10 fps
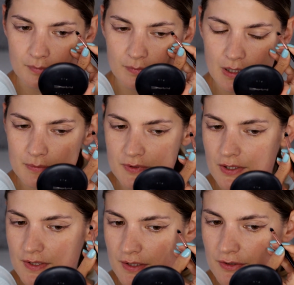Now I'm
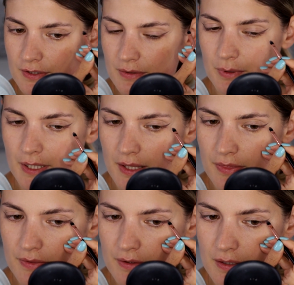starting to
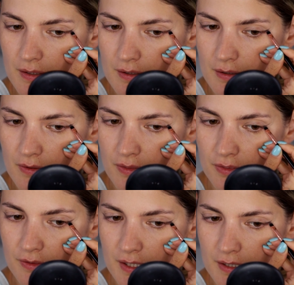create the
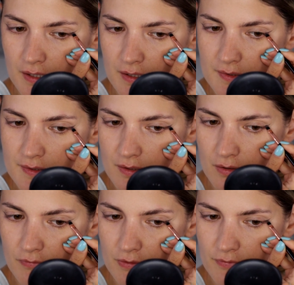thickness
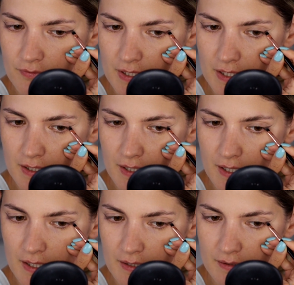of the flick
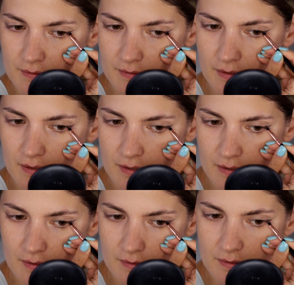and
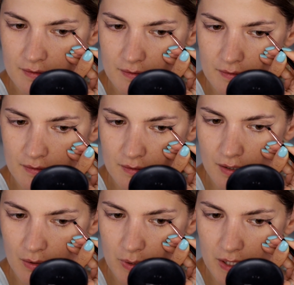
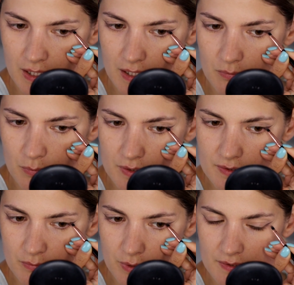going
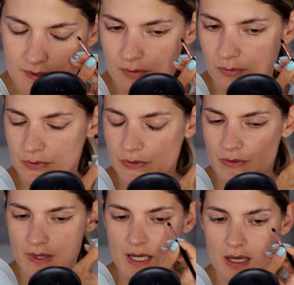inwards, creating also
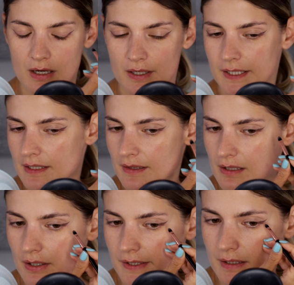the
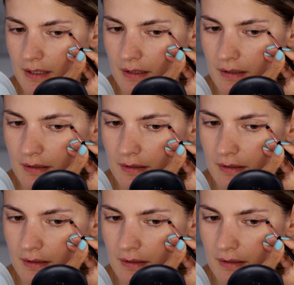liner.